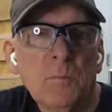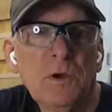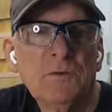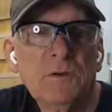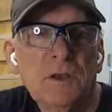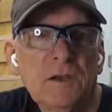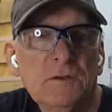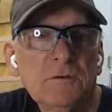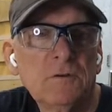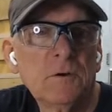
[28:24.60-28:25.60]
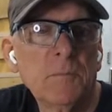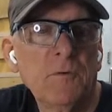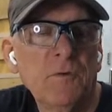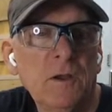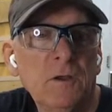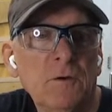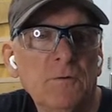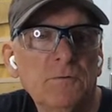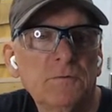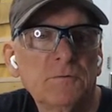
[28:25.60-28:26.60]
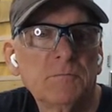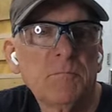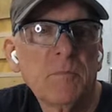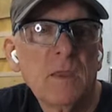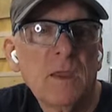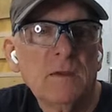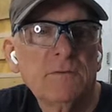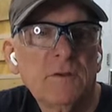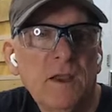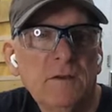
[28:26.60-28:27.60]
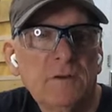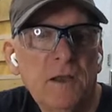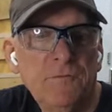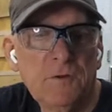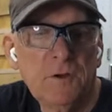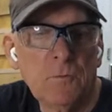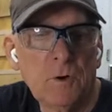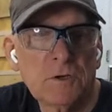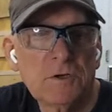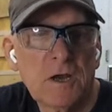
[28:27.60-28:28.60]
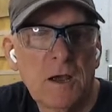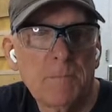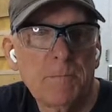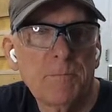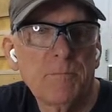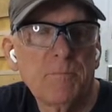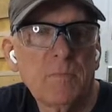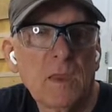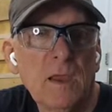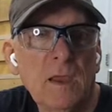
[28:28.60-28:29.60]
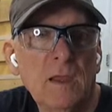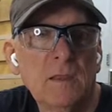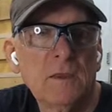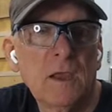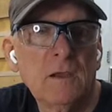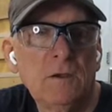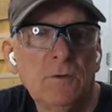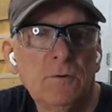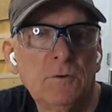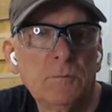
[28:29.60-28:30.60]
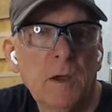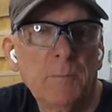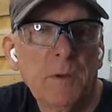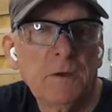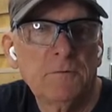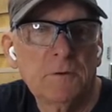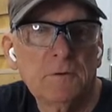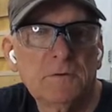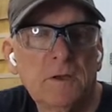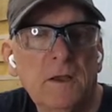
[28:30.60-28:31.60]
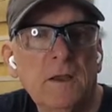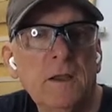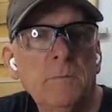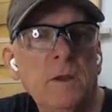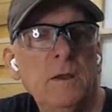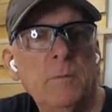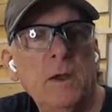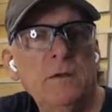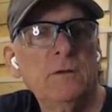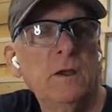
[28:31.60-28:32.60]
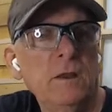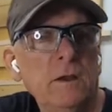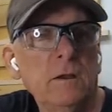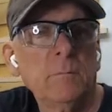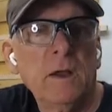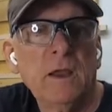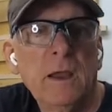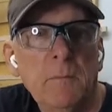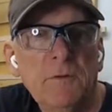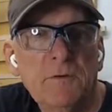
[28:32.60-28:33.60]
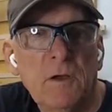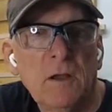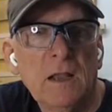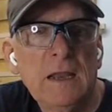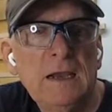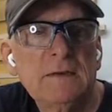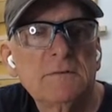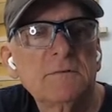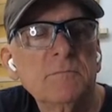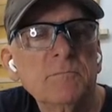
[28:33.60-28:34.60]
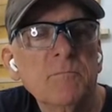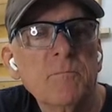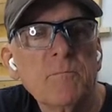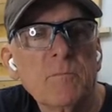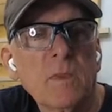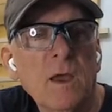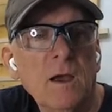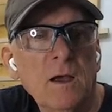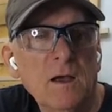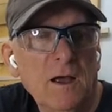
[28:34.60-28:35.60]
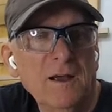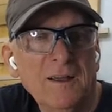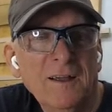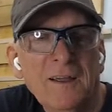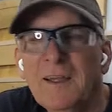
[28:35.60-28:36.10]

presentations or my videos. Stay safe in your workshop. And thank you to my patrons and anybody that buys anything on my Amazon links. Uh,